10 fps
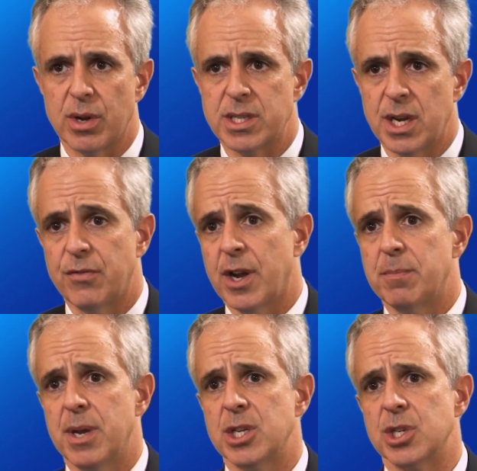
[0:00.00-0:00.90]
to identify
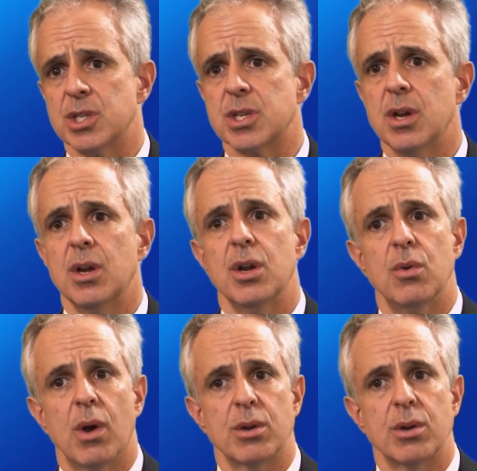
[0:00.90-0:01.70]
patients who